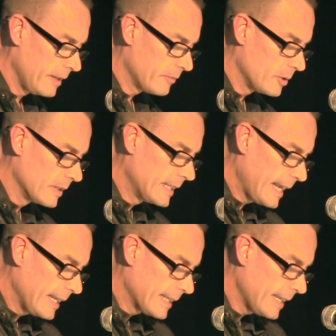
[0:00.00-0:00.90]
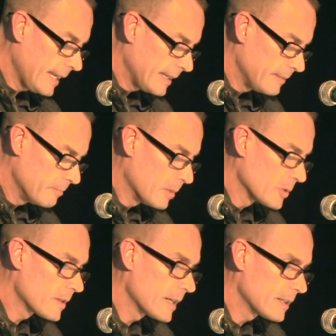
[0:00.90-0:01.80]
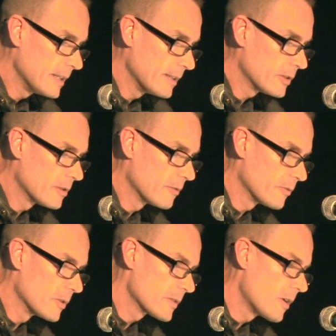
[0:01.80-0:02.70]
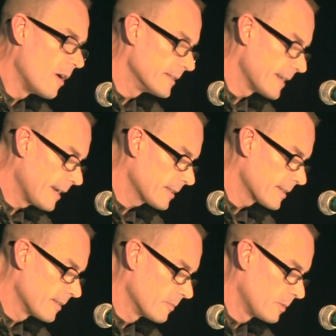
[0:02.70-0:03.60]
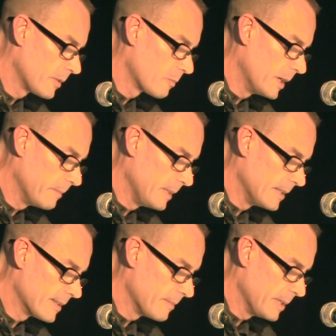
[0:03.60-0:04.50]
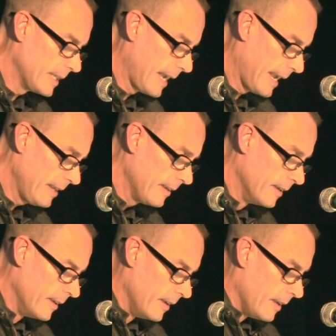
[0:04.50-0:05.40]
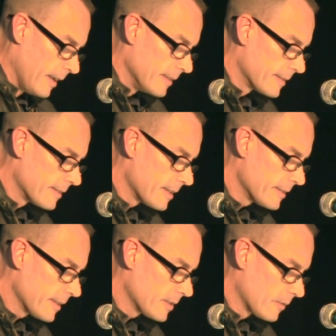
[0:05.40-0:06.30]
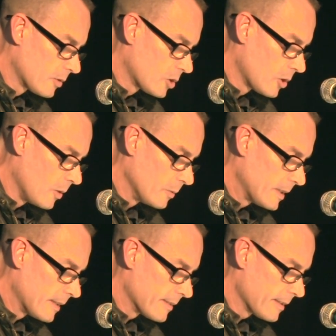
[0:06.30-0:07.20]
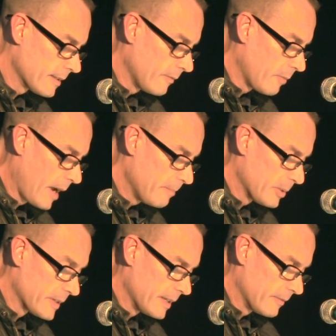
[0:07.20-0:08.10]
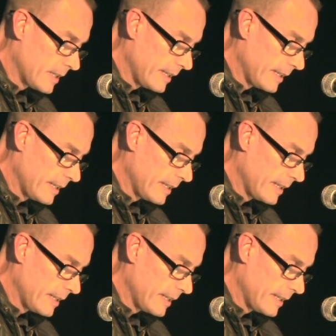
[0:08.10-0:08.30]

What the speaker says: If you're a gay kid, most likely it's your first contact with what it means to be gay. And statistics have shown that 65% of